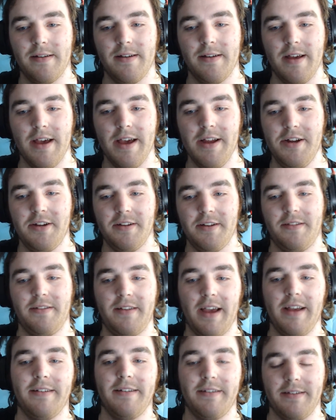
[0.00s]
It just
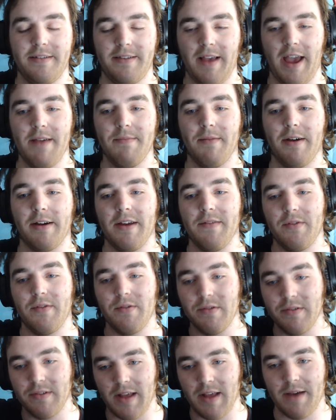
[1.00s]
stays the same, like if it
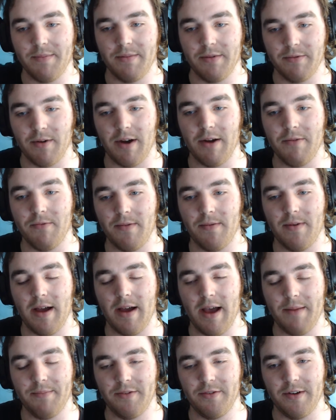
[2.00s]
was the right
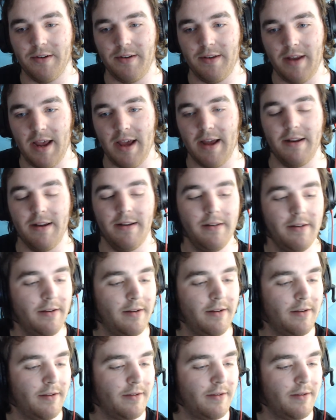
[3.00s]
upside down.
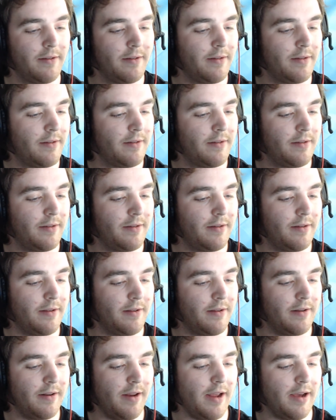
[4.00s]

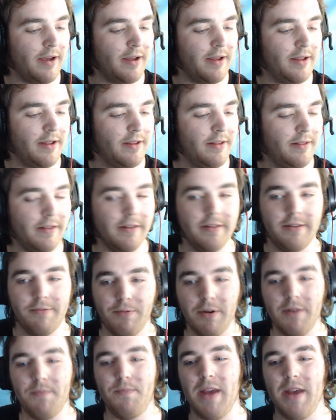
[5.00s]
Now, this
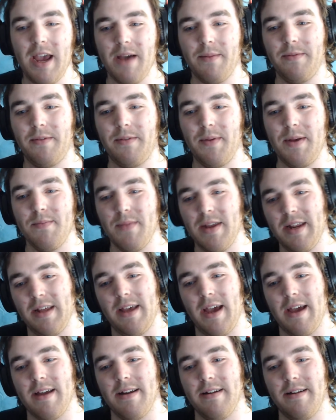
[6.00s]
would be able to be
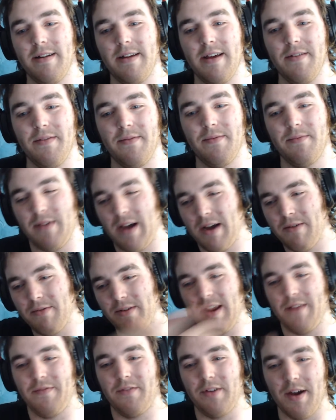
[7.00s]
mitigated if I wouldn't
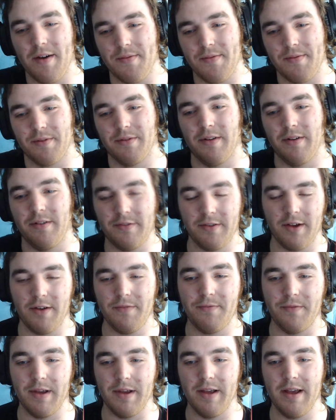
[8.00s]
have to go through all the
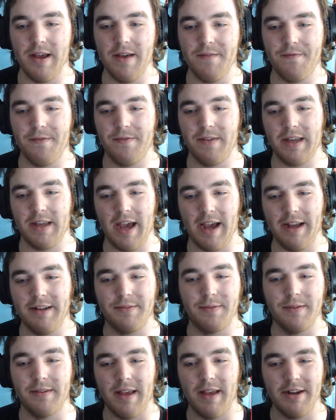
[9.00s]
software if the case
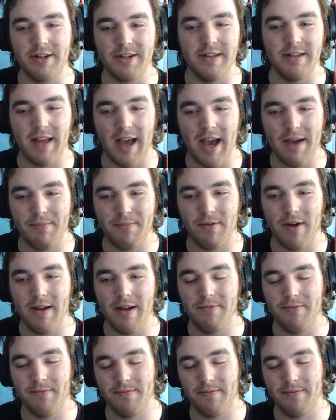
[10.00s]
was actually
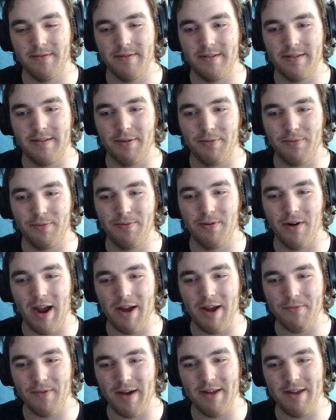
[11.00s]
the
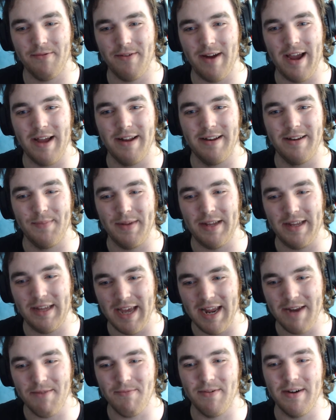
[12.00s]
right way round to
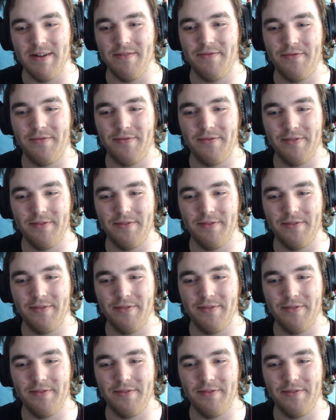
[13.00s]
begin with,